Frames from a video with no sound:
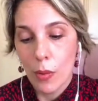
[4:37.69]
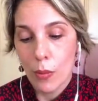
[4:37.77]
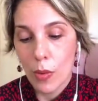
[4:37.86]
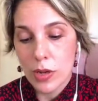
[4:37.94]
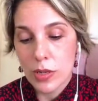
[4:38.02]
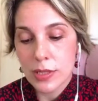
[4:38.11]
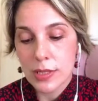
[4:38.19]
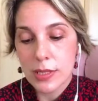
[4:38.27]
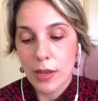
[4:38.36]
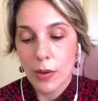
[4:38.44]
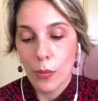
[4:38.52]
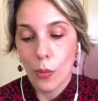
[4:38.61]

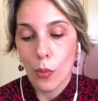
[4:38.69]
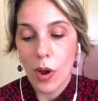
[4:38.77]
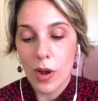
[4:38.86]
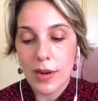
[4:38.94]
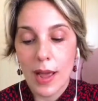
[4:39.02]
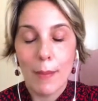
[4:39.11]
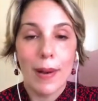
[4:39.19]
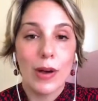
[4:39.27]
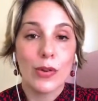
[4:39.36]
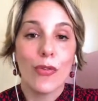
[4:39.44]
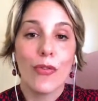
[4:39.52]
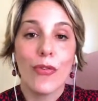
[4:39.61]
was one
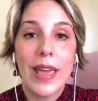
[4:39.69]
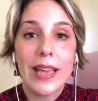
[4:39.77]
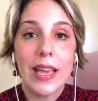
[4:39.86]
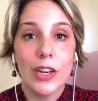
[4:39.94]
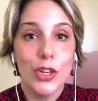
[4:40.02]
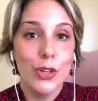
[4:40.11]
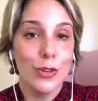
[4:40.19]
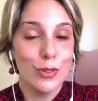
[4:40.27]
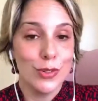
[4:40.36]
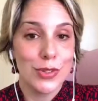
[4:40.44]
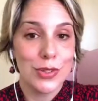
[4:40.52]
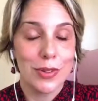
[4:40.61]
about fake
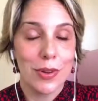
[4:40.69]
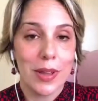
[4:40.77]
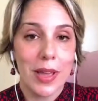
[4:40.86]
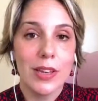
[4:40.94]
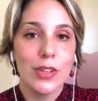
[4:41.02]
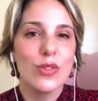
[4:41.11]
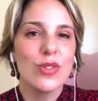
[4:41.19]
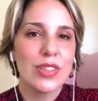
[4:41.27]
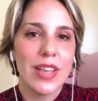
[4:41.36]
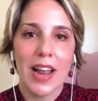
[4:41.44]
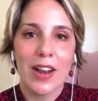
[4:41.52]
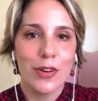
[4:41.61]
news, okay, news
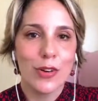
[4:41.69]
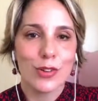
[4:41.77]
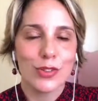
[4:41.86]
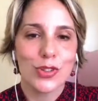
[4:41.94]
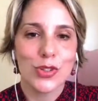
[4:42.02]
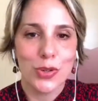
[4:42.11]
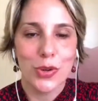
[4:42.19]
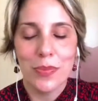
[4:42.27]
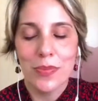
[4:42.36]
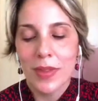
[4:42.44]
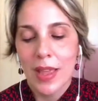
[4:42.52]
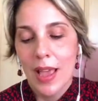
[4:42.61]
that are not true.